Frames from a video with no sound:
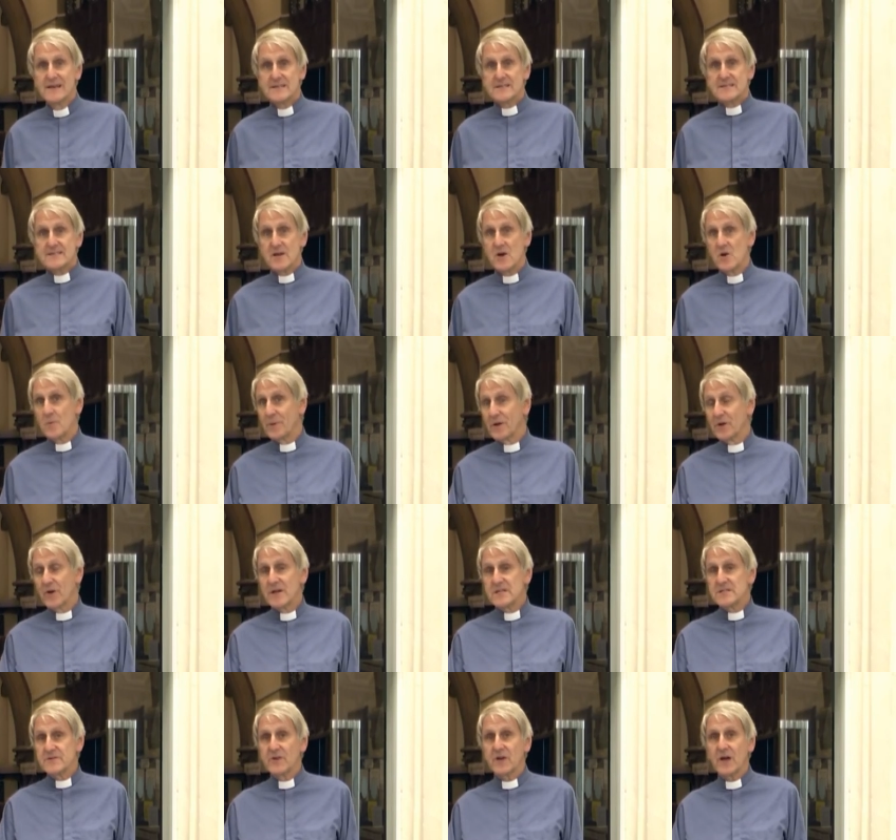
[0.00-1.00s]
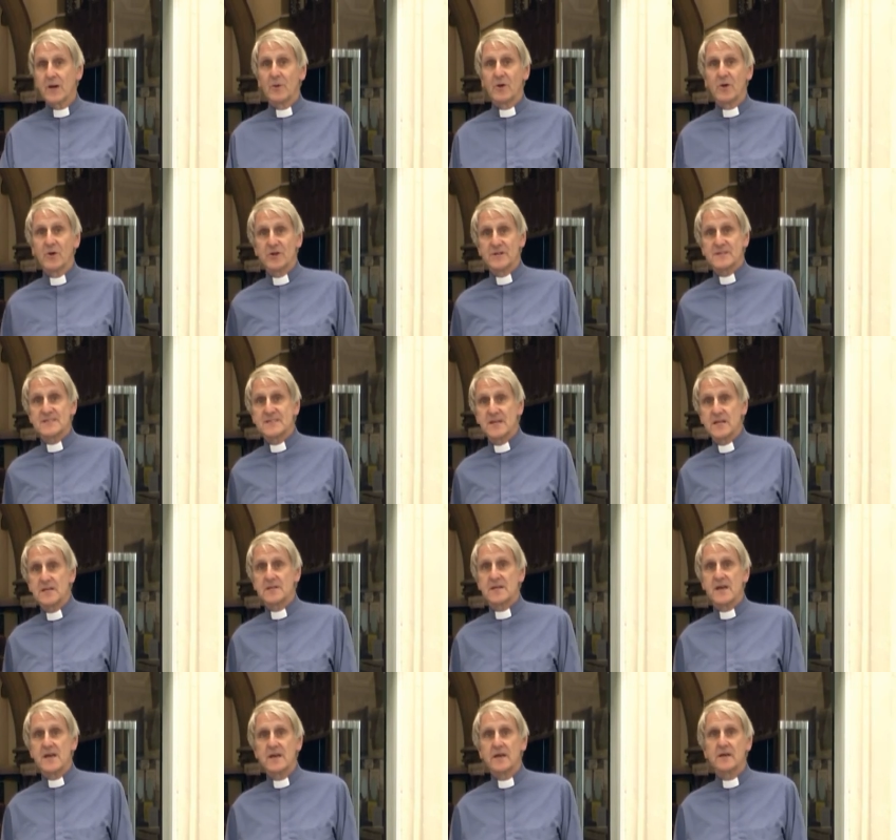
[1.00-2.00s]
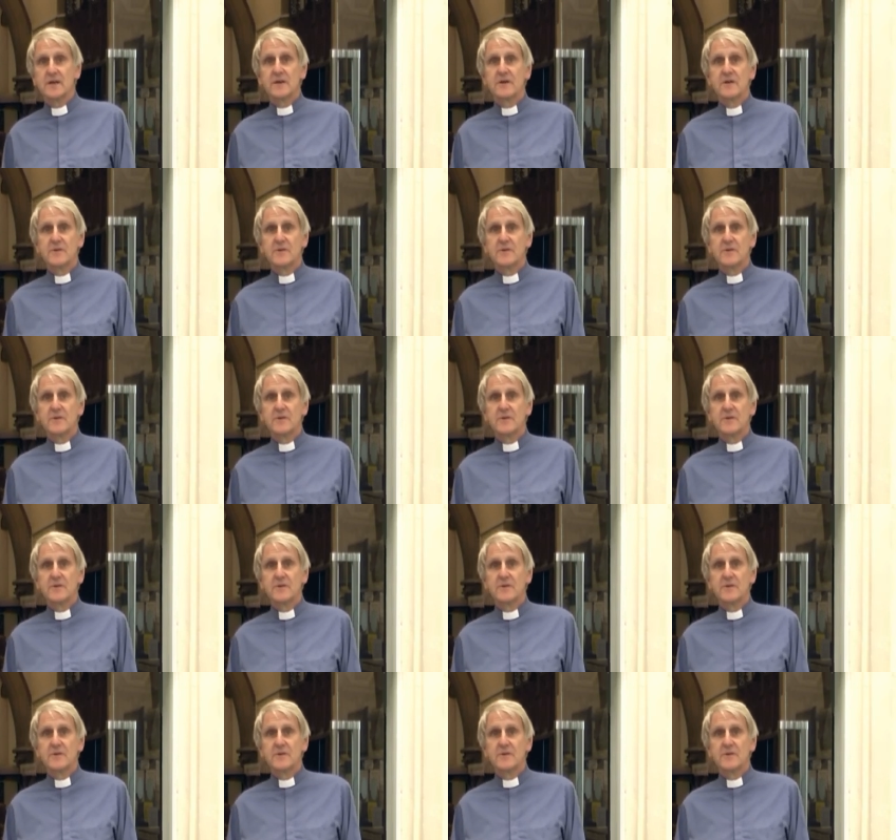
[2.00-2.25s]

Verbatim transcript: So it'd be great if you come along on a Sunday,